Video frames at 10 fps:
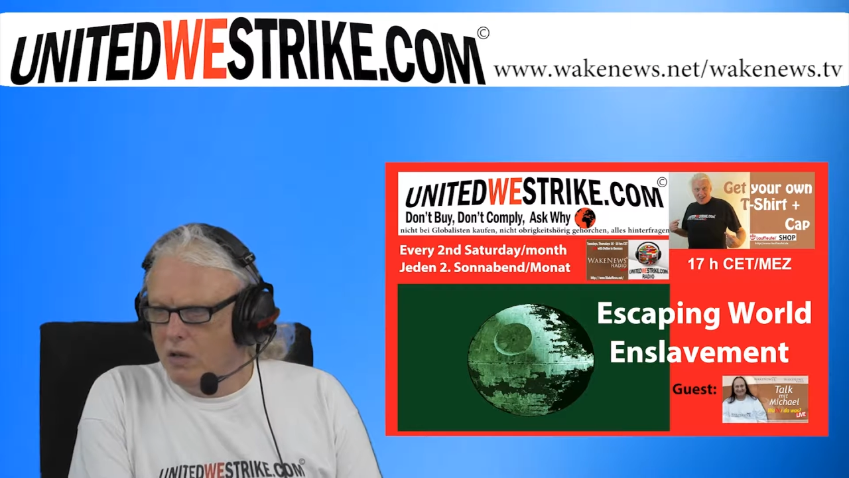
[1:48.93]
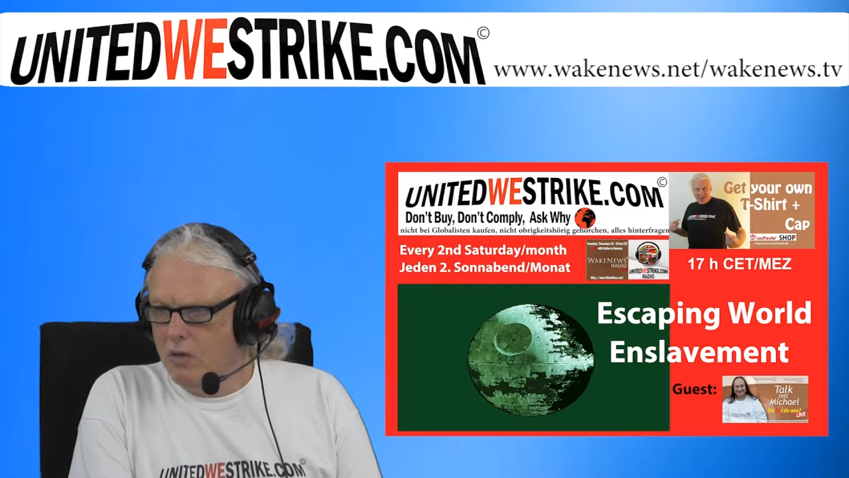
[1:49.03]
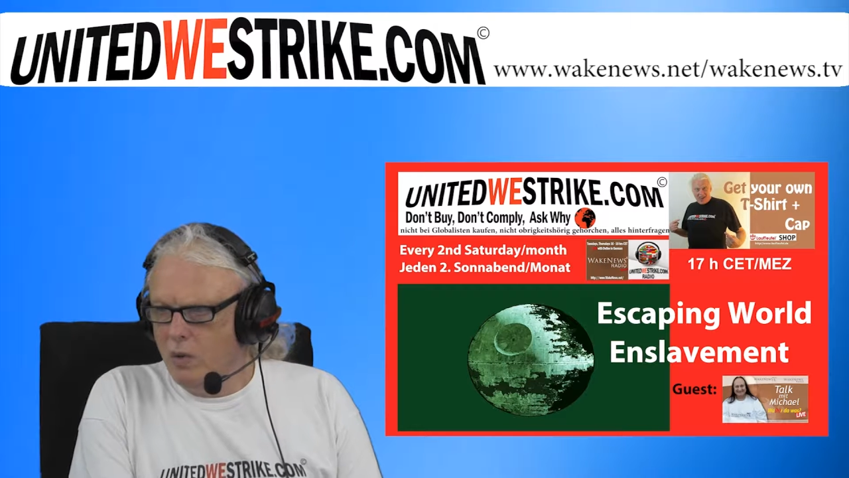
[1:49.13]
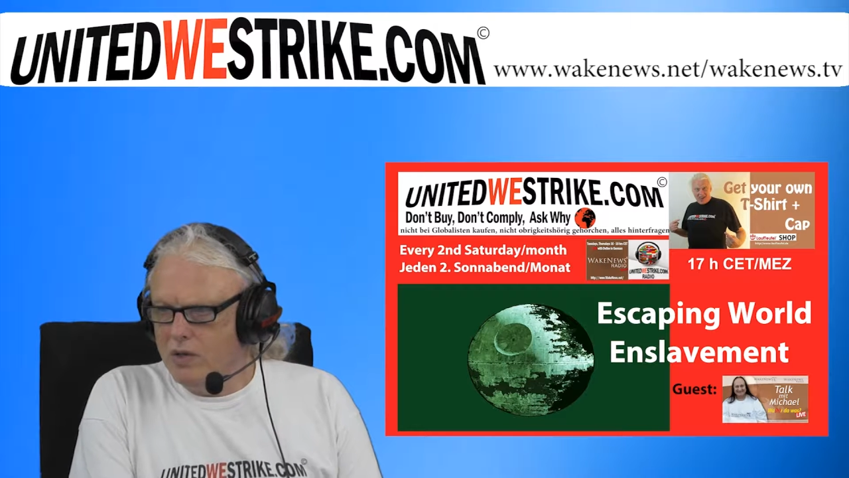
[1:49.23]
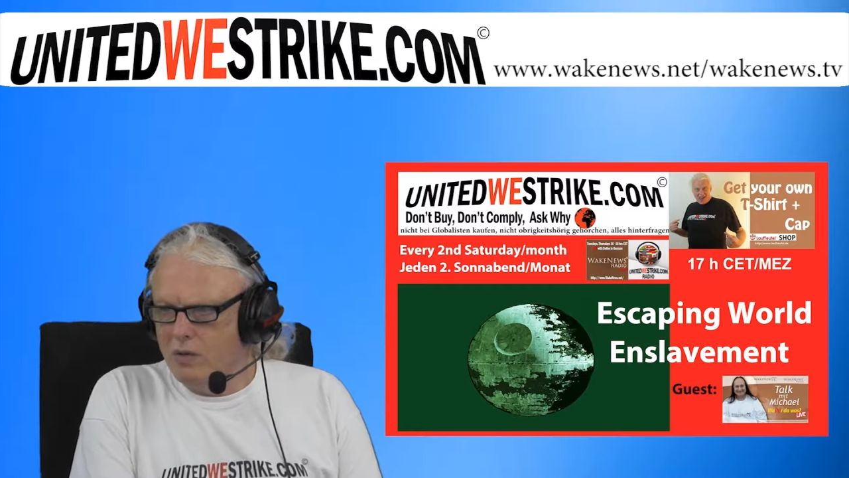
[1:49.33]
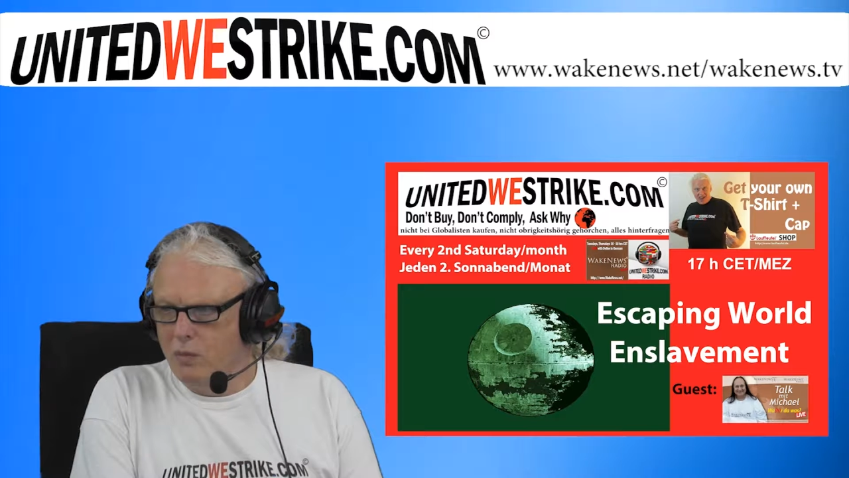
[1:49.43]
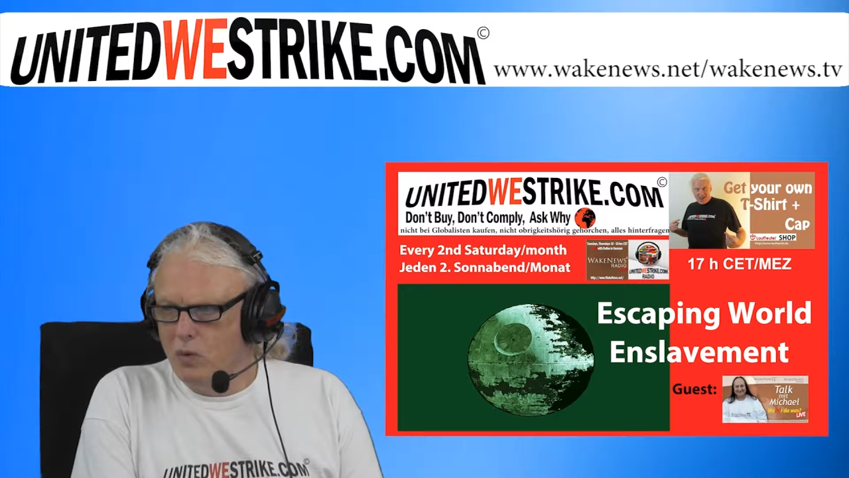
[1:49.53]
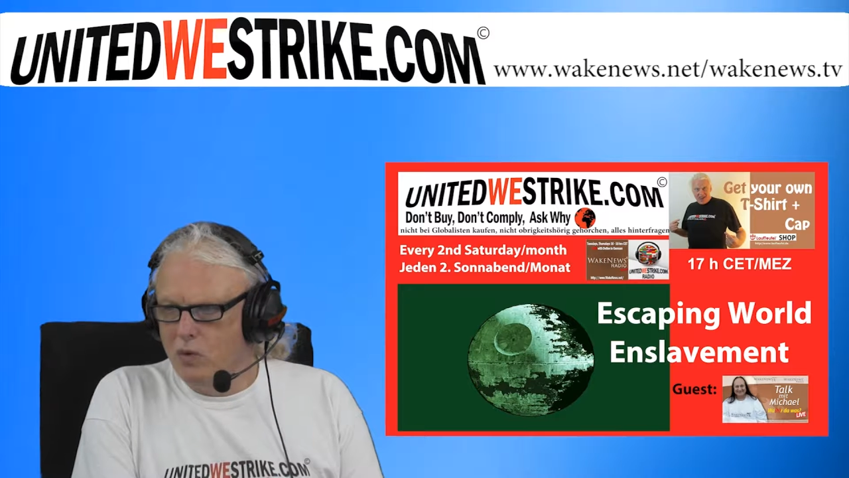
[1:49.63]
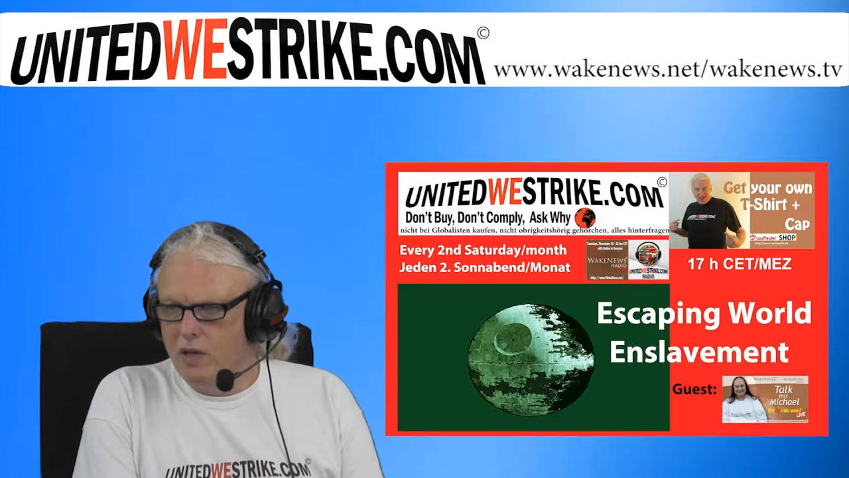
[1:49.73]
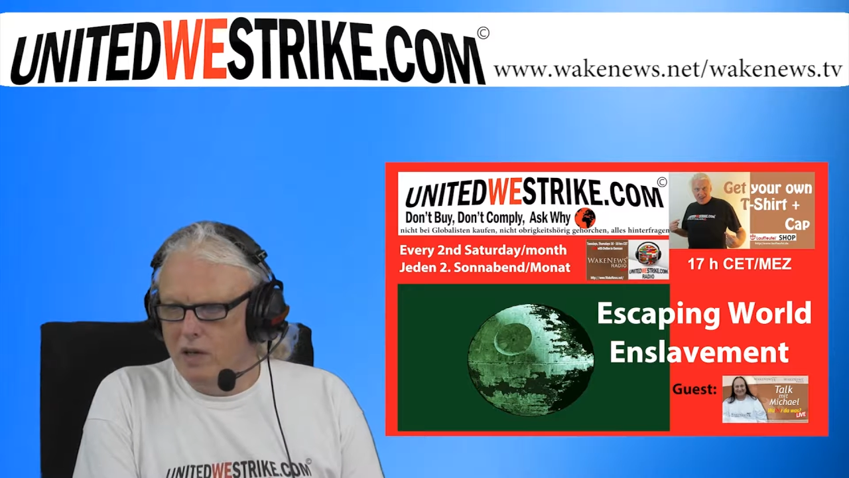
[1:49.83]
the Western
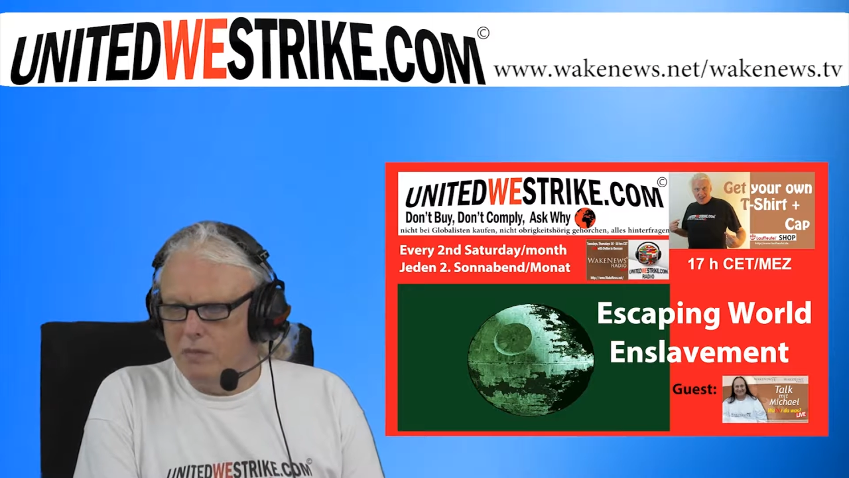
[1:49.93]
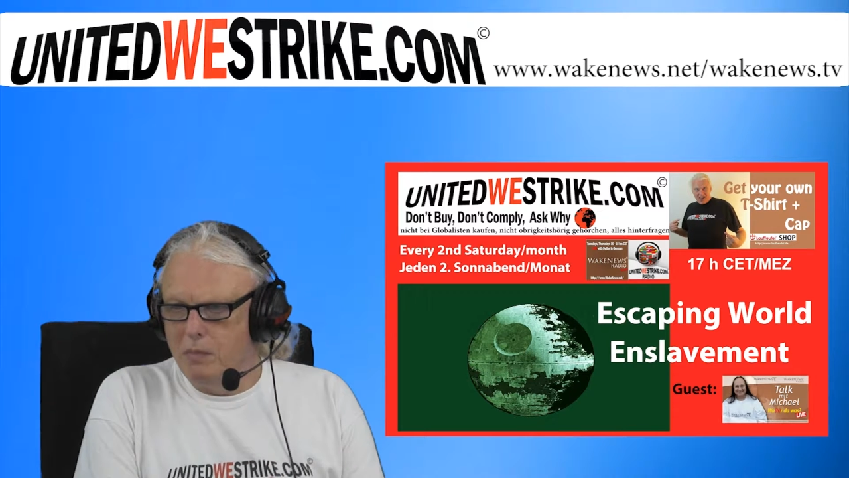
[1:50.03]
world has